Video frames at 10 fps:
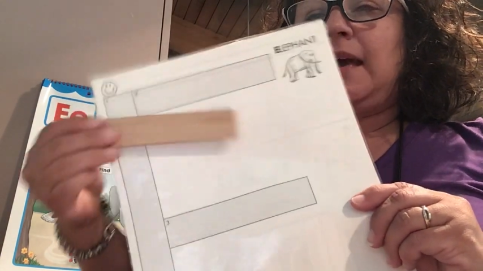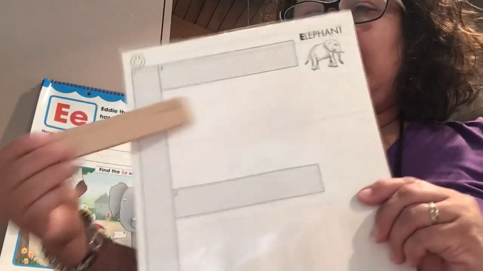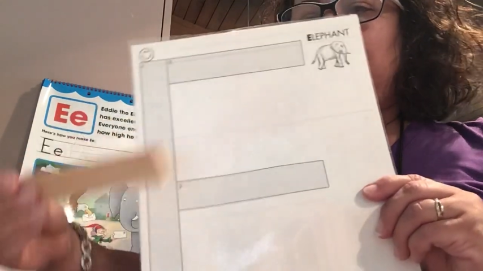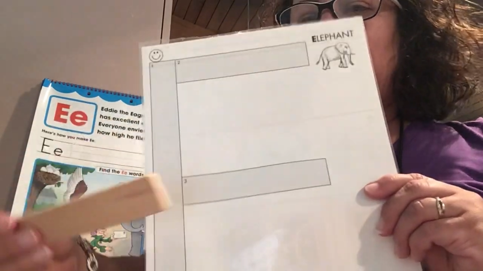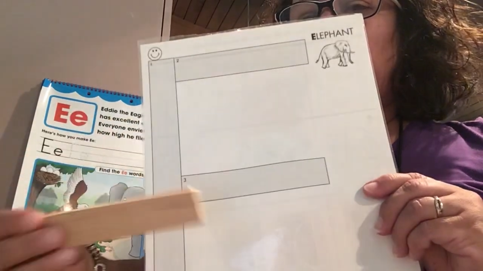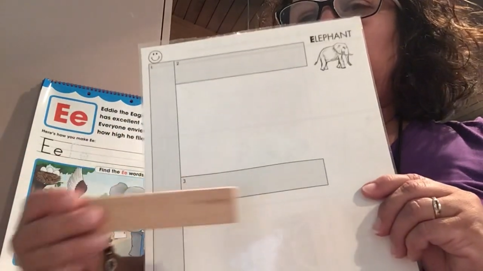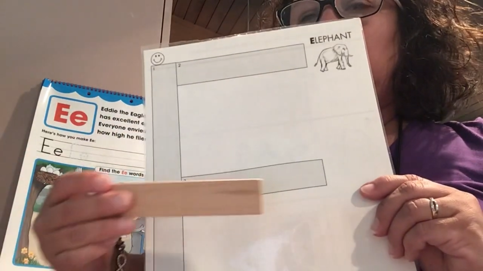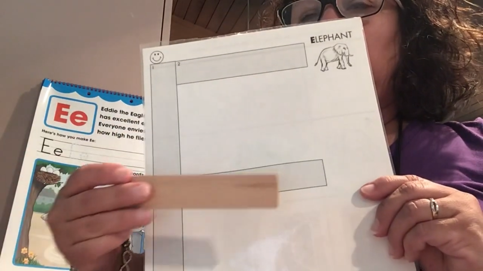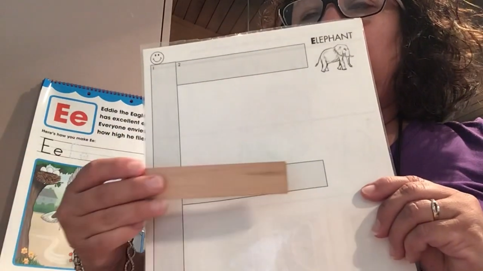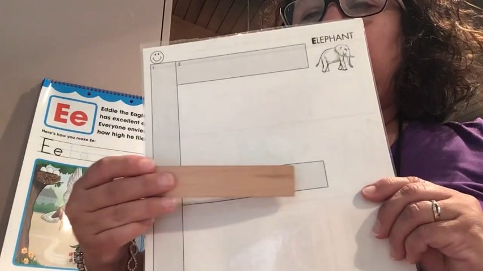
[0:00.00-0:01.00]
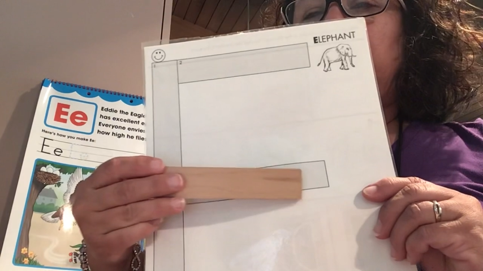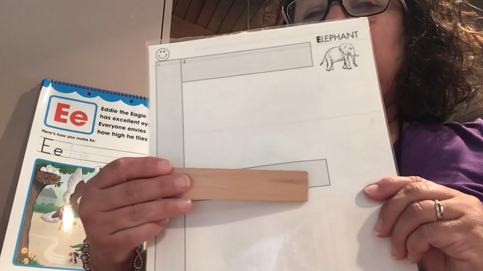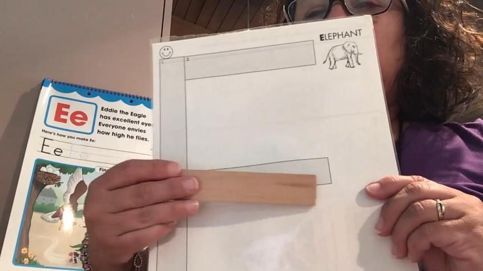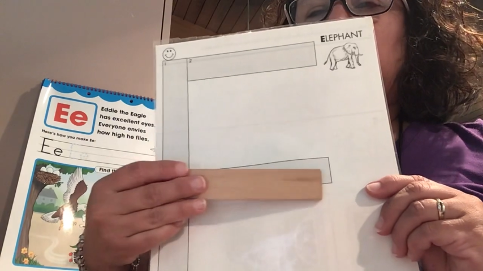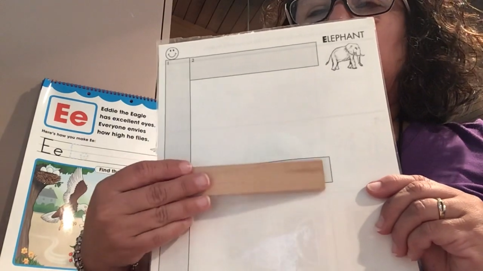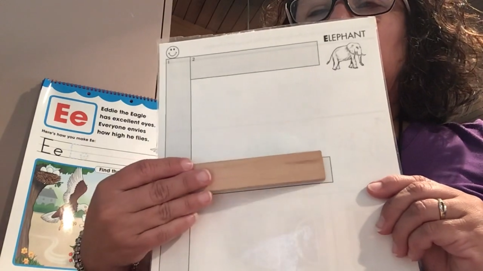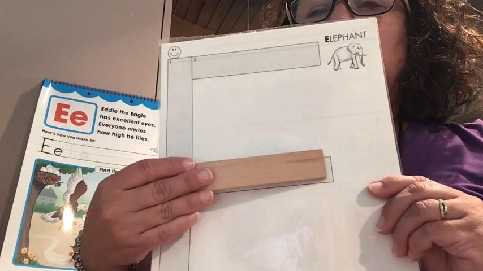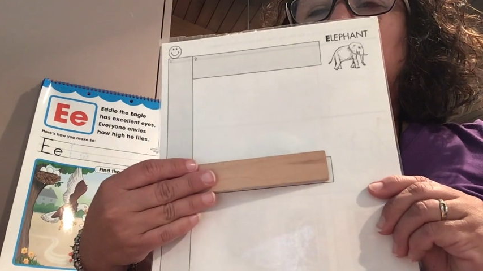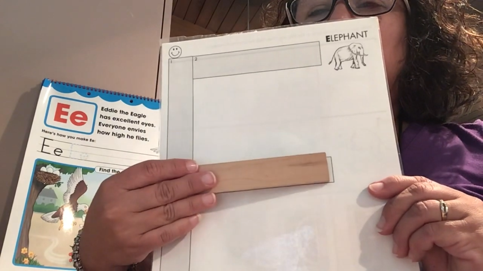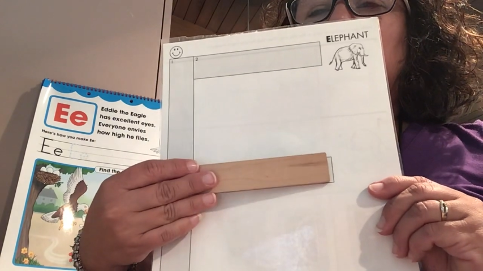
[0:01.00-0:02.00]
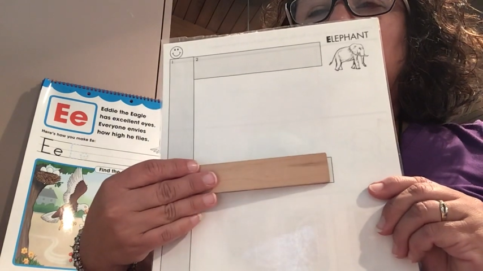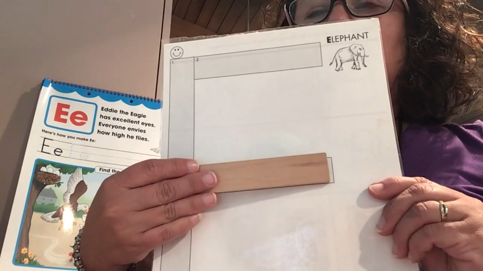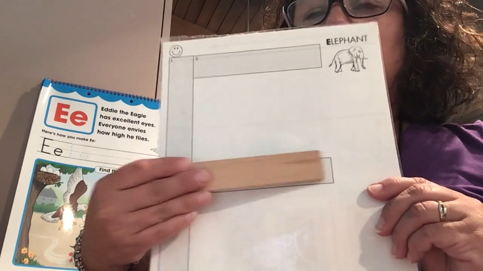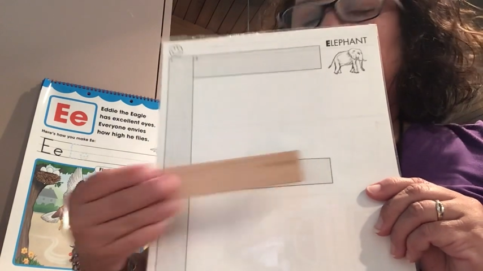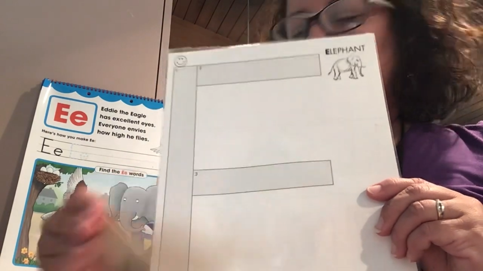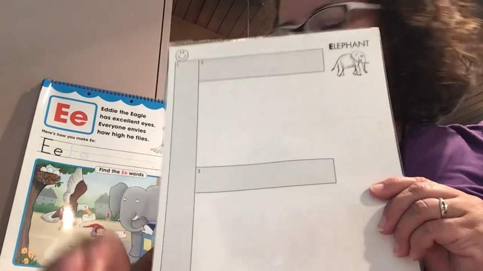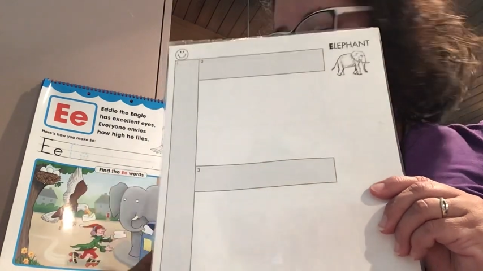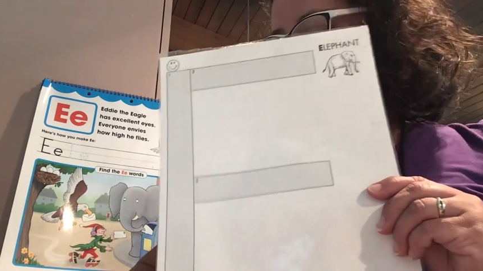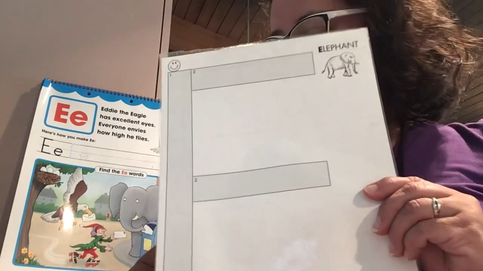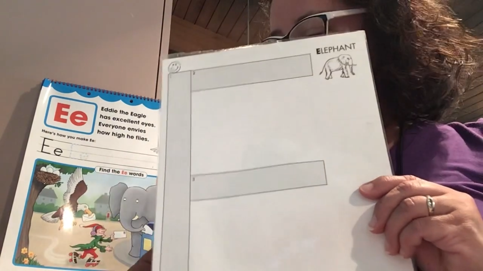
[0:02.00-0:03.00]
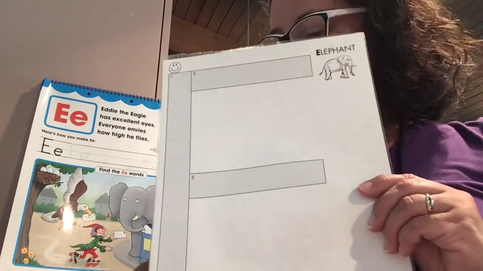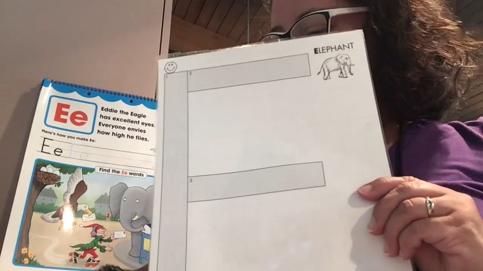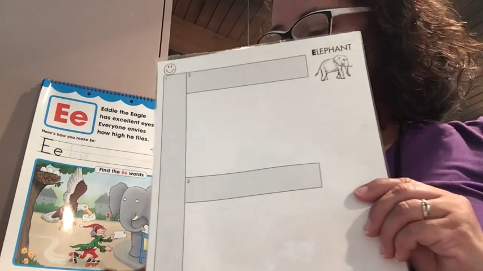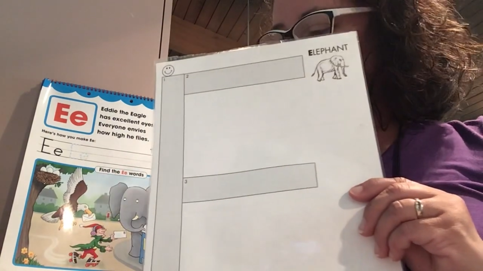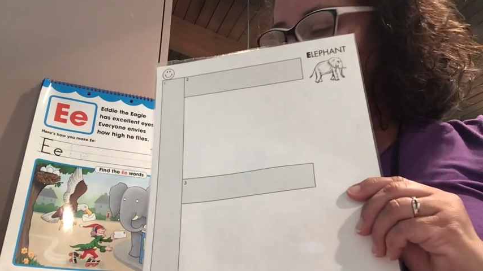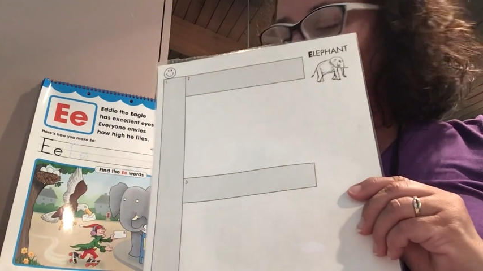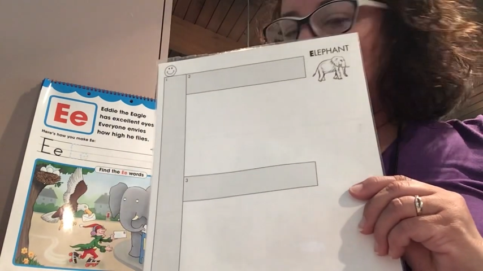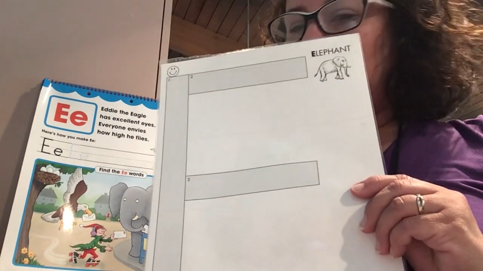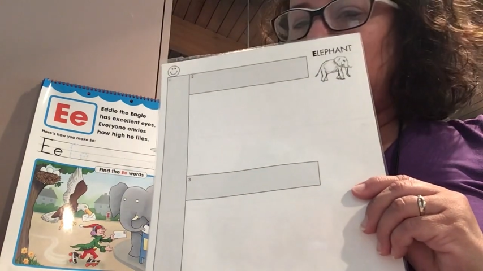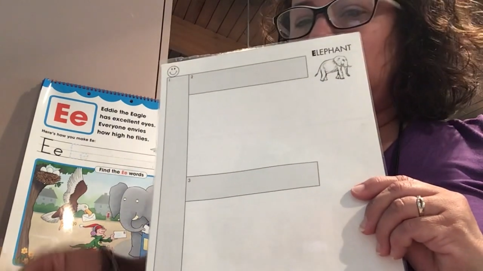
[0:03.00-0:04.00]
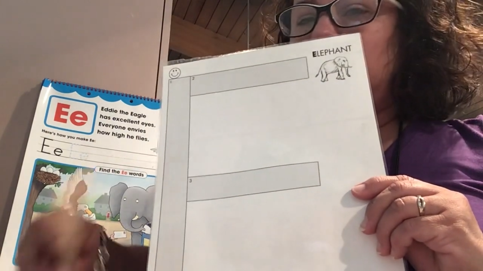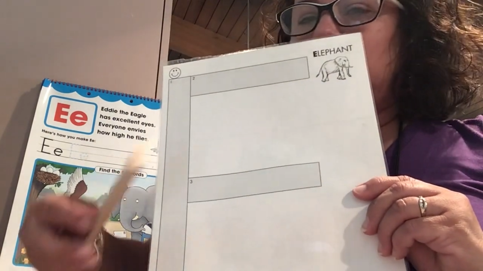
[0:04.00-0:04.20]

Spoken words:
[unreadable: no face in view]